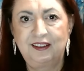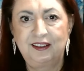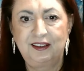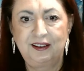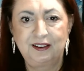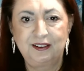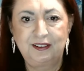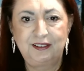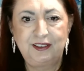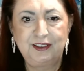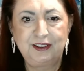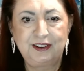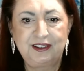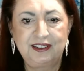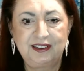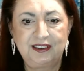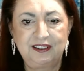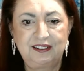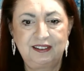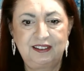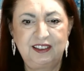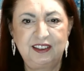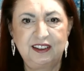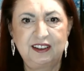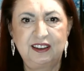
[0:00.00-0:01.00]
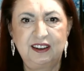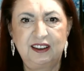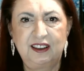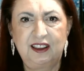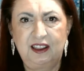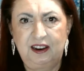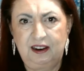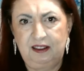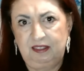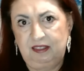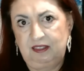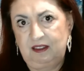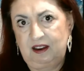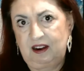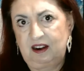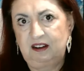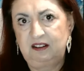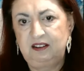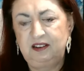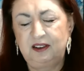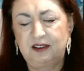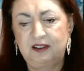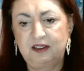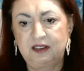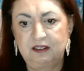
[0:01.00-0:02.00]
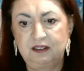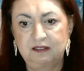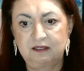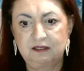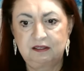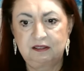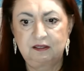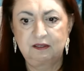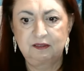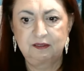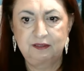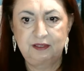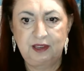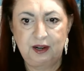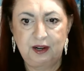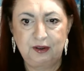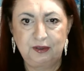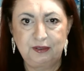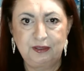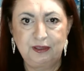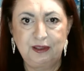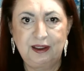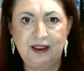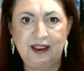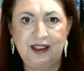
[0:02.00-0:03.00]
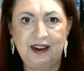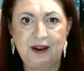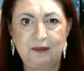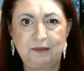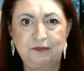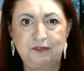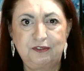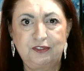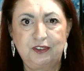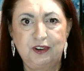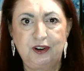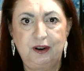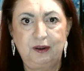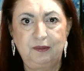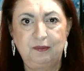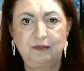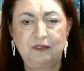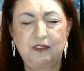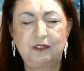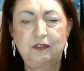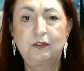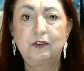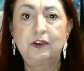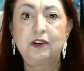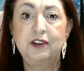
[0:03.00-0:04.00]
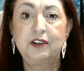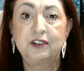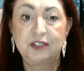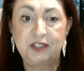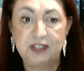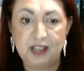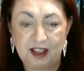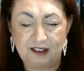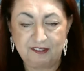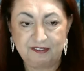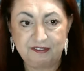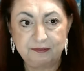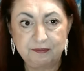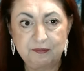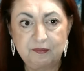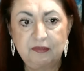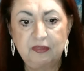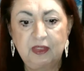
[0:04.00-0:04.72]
you can get in there and you can look it up for yourself.